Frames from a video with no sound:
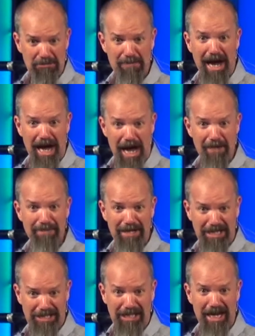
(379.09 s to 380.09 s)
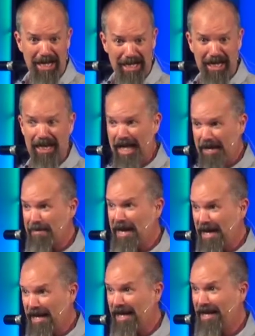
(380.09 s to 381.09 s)
my happiness. Can I get an
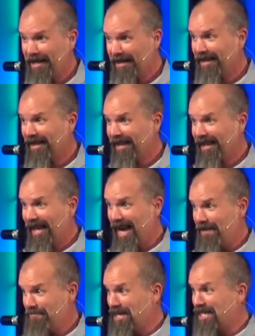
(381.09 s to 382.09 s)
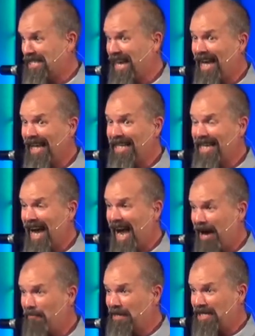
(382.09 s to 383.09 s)
amen? I'm just telling you,
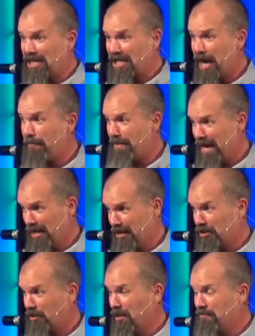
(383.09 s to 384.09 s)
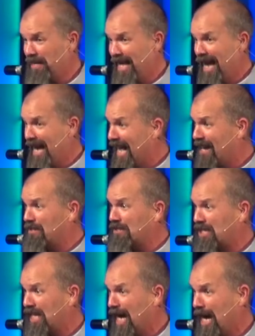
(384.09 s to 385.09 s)
I would skip out of this room today, and I don't
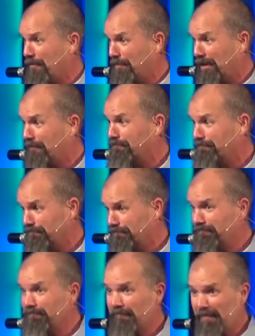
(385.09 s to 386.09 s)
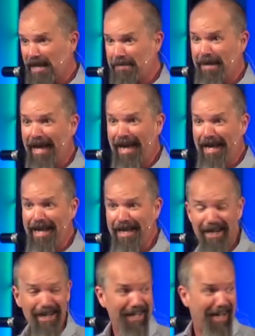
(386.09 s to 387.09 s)
skip. Amen.
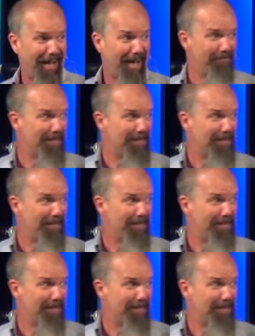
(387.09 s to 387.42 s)
I'm